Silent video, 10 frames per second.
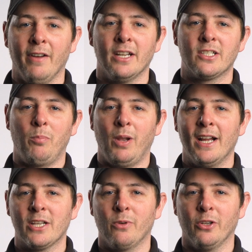any
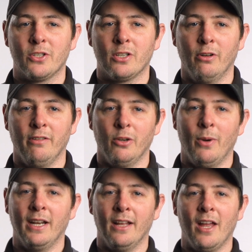suppliers want us to review
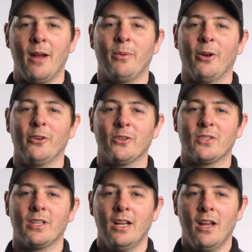any of their
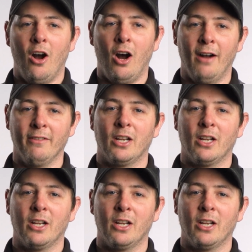products or have any